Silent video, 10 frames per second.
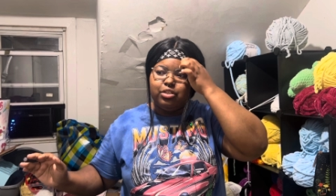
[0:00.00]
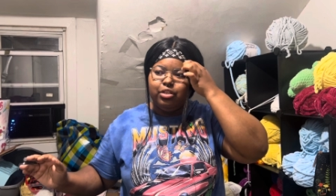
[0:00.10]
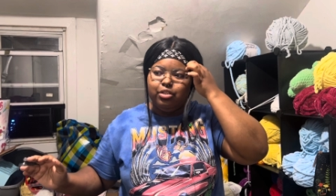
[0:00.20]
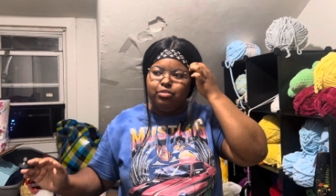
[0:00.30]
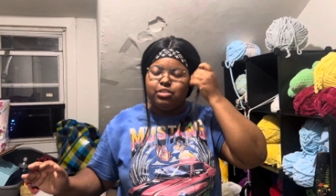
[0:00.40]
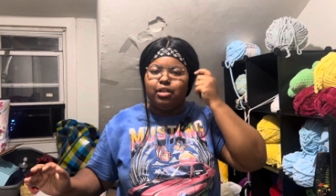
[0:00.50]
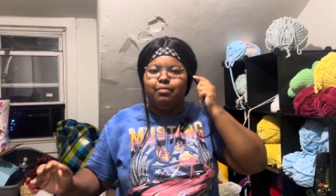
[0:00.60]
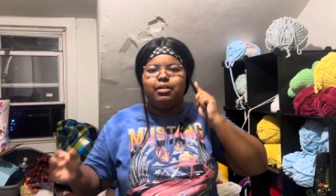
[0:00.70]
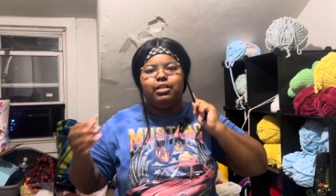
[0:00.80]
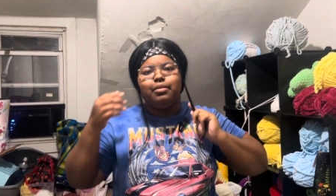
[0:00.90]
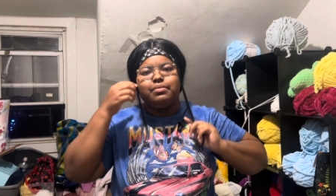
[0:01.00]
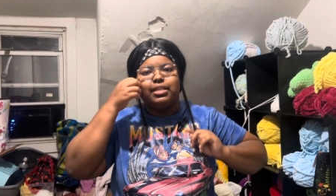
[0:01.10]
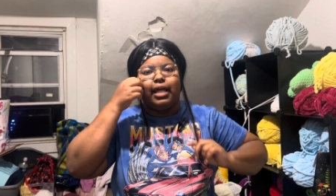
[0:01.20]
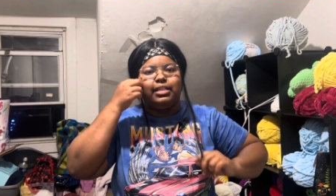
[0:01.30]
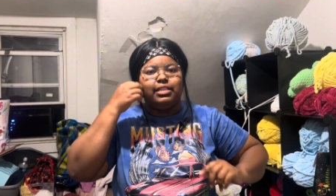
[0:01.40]
you some clips that
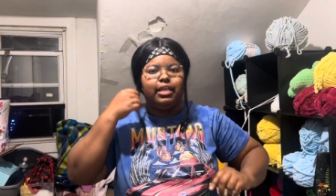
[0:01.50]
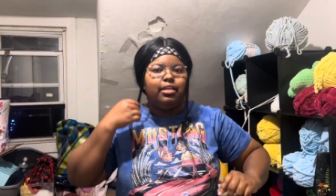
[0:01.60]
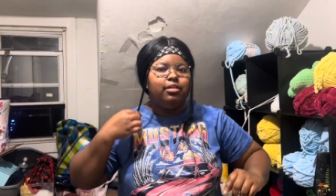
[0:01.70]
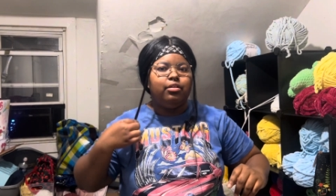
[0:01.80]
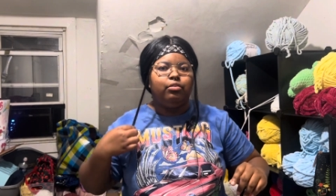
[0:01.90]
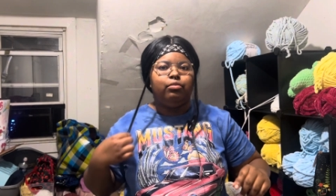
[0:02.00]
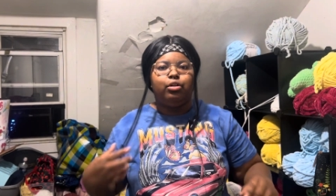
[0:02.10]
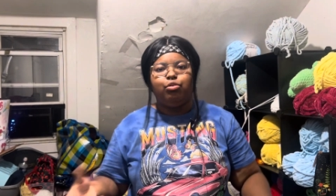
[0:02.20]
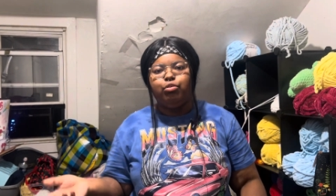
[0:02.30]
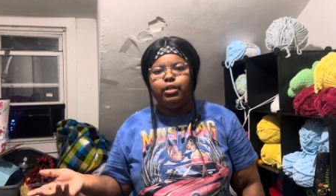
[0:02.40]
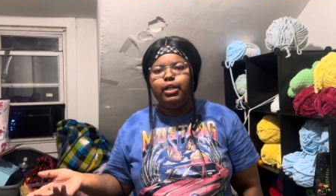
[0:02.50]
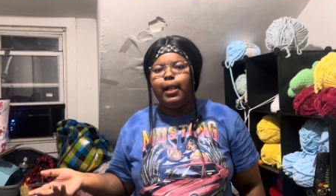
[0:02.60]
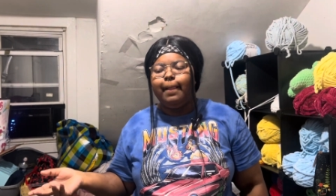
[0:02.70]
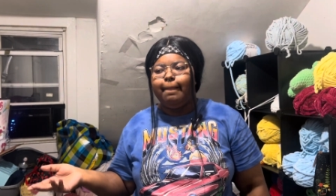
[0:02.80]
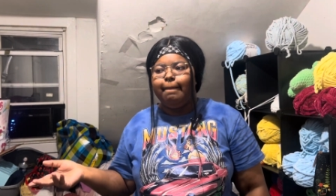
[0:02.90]
I did record.
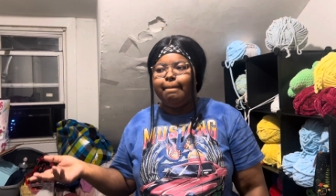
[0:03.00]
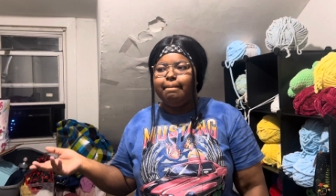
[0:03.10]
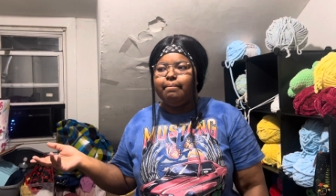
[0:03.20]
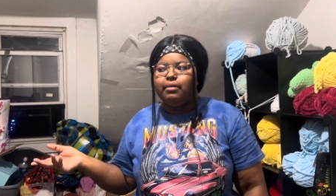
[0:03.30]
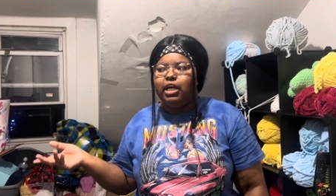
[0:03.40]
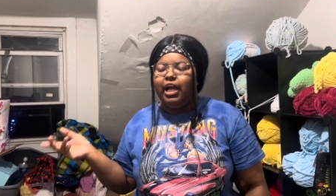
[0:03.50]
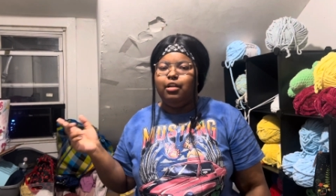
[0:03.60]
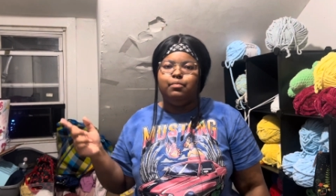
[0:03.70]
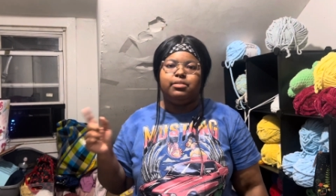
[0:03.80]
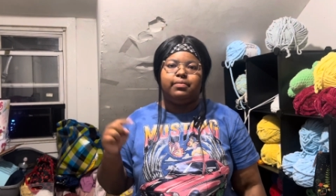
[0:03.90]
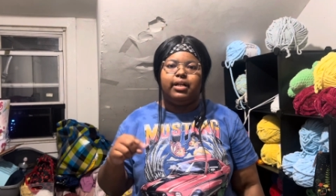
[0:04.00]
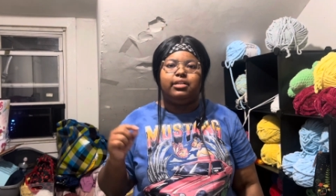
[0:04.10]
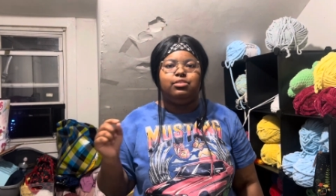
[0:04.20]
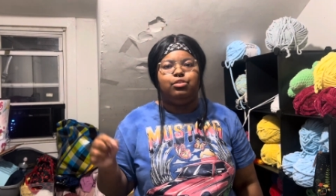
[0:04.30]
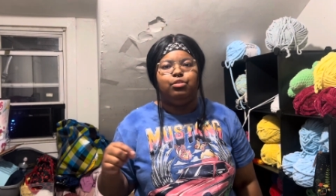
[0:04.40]
I almost forgot
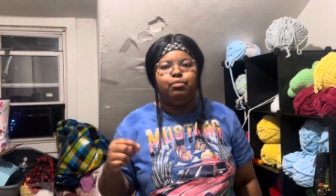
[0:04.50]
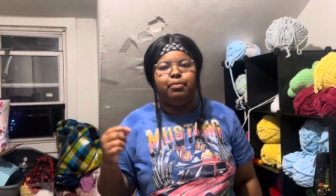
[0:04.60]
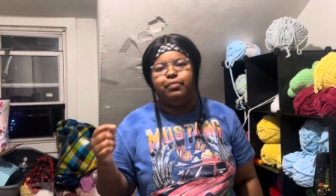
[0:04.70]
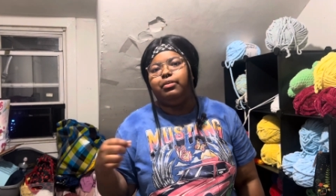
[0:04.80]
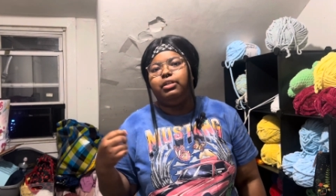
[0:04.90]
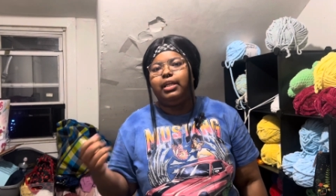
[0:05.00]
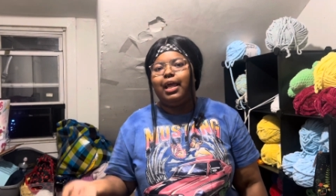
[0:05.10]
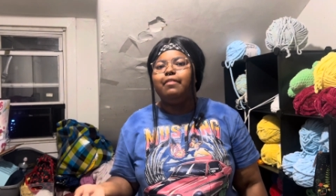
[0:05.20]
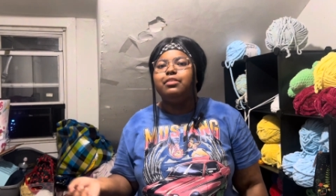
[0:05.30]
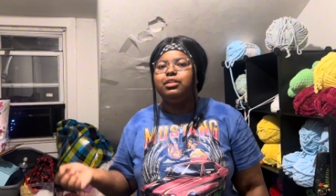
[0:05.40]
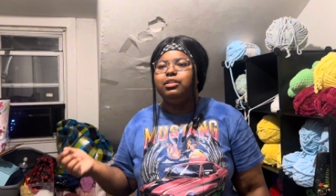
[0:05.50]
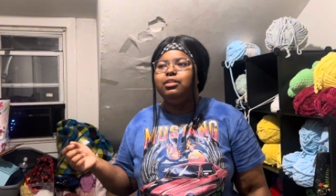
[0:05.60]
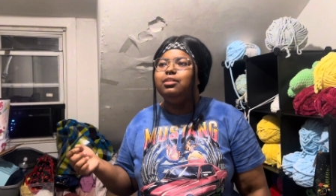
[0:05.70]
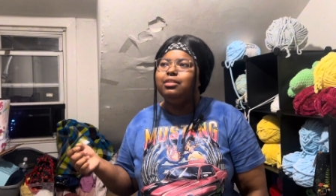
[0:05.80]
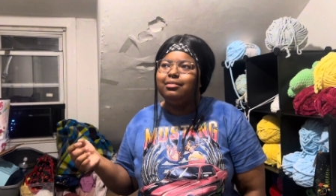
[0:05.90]
to do before and after
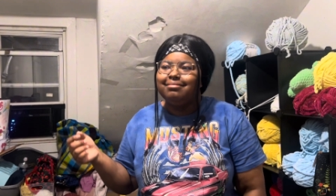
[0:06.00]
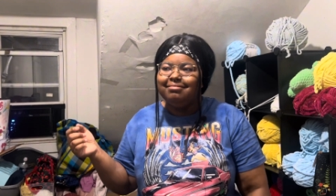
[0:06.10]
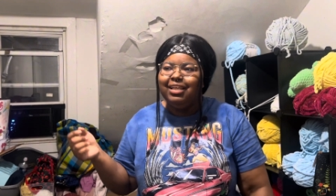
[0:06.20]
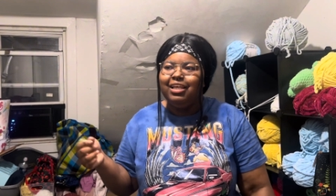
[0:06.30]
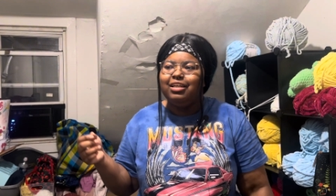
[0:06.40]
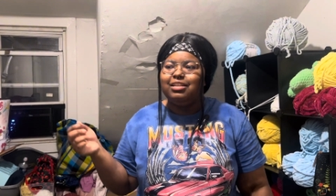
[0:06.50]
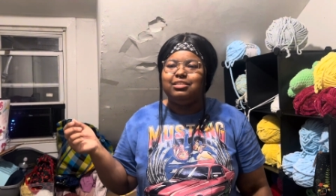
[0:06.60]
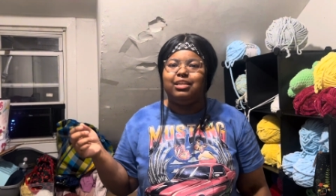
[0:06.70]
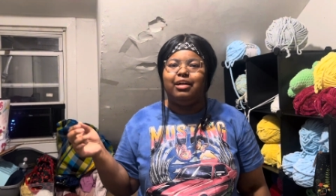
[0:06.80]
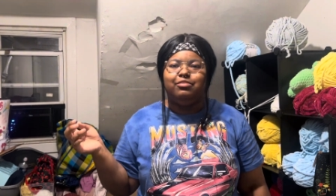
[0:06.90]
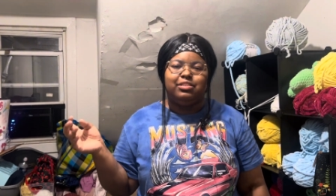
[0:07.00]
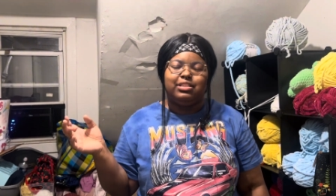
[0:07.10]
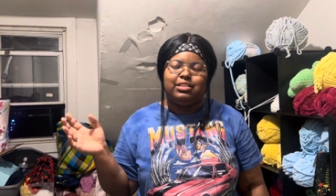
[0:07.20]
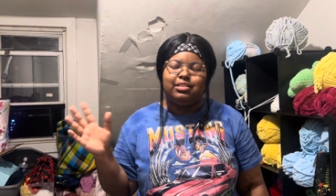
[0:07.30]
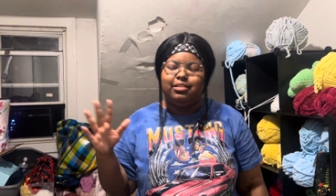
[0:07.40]
because I was
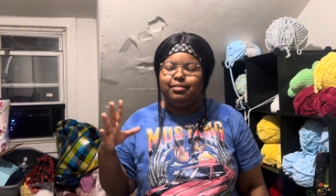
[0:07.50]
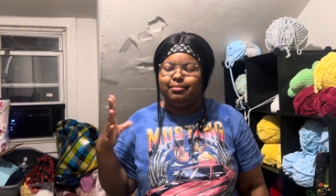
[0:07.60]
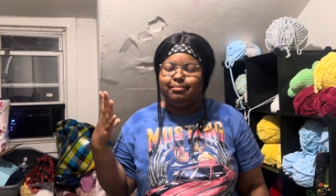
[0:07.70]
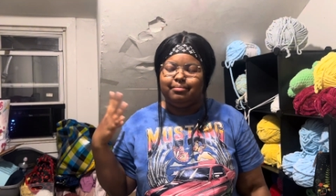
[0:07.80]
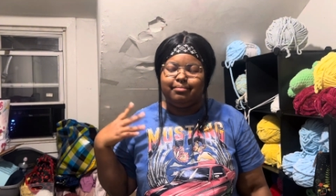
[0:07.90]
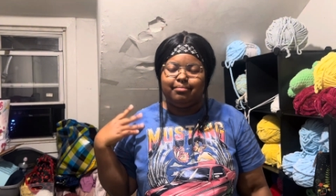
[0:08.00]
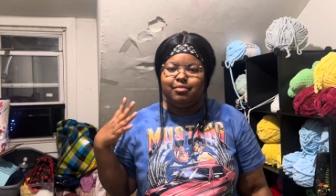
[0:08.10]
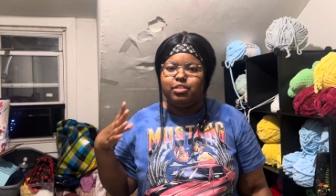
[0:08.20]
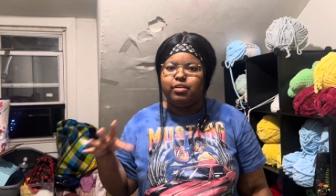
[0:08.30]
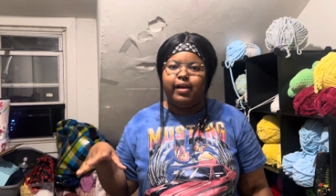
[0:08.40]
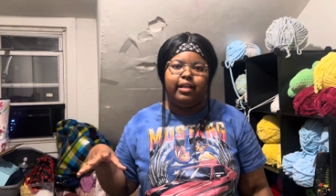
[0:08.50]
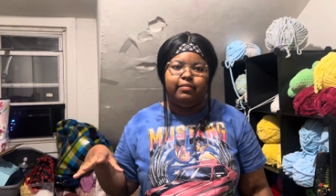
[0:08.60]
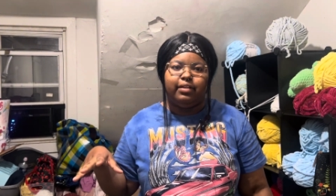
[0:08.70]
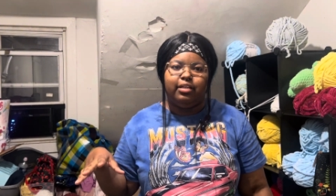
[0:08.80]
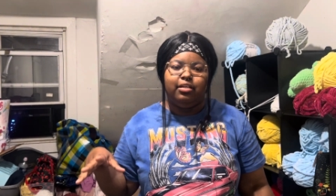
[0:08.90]
just so out of
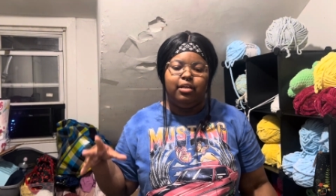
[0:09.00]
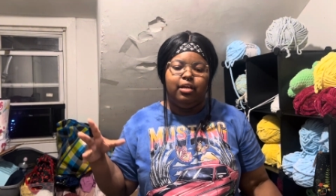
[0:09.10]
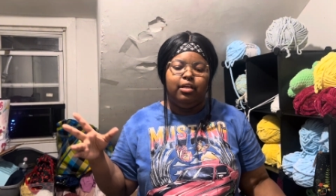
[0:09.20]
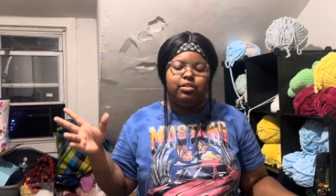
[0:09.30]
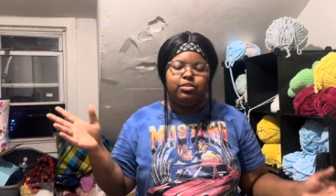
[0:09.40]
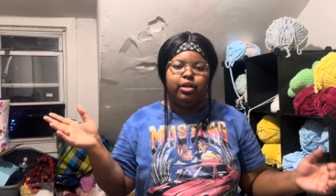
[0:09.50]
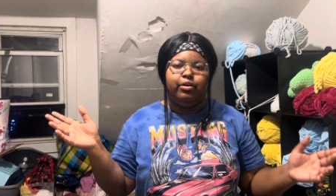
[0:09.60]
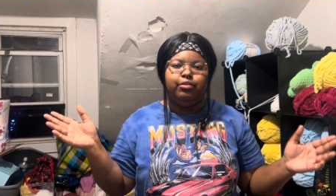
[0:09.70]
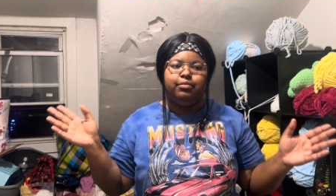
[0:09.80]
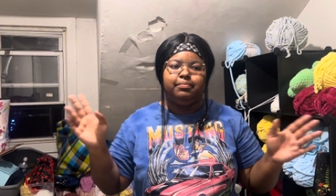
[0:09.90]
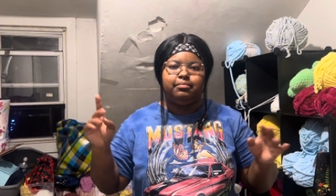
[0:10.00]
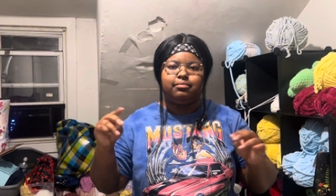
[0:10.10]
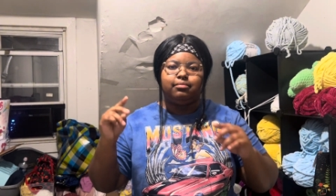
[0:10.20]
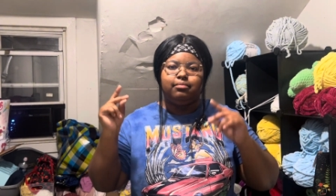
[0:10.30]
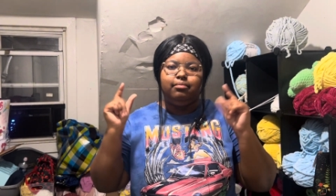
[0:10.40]
it. So
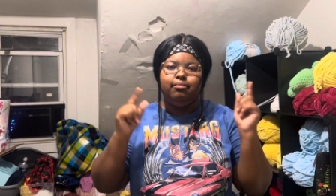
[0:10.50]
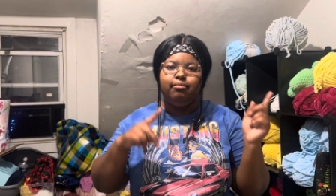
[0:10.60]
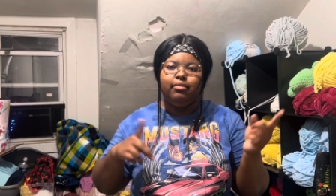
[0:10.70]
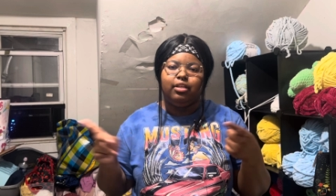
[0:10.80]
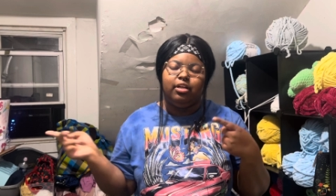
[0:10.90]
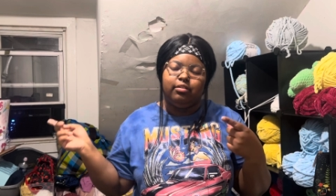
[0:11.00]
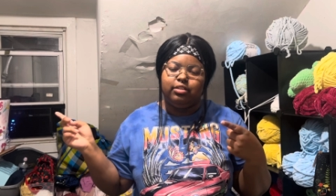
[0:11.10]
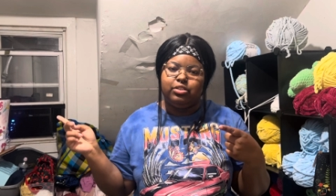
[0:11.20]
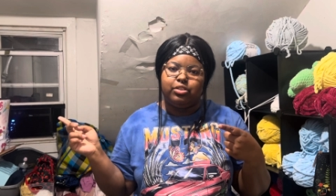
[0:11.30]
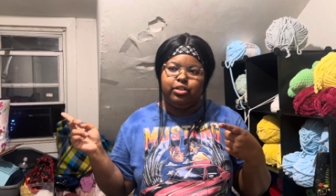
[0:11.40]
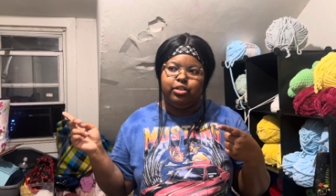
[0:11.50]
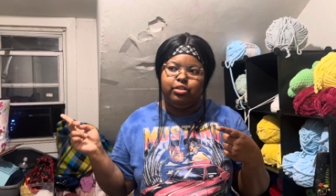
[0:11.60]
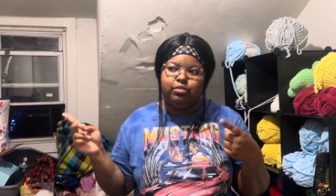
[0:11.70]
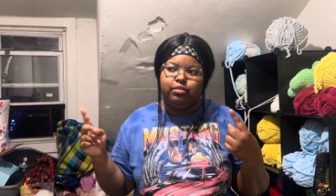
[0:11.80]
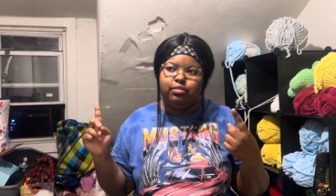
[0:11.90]
I'm gonna show
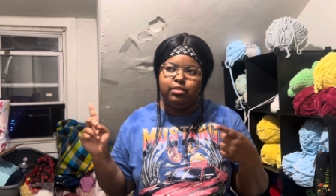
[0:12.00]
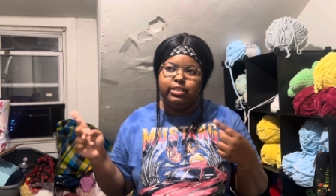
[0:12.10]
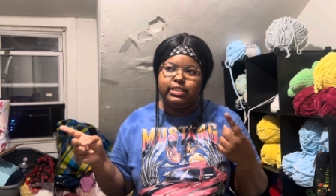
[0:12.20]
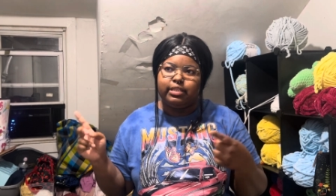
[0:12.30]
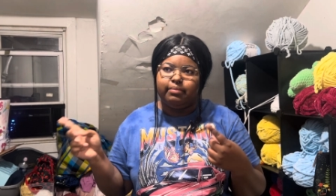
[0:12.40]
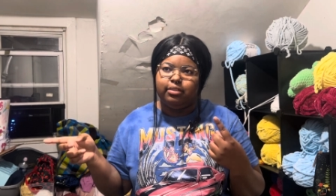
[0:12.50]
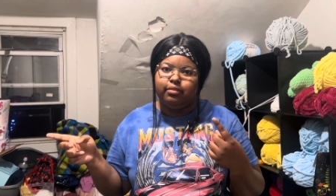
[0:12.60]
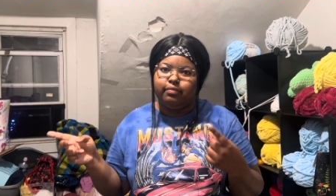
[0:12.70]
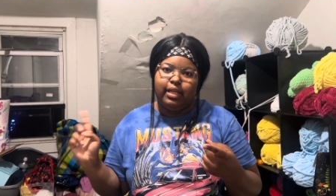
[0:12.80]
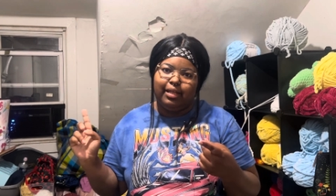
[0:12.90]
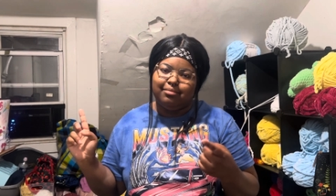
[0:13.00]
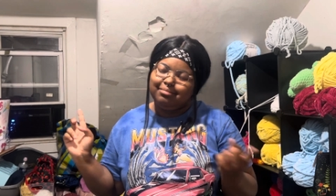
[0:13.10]
you some of that.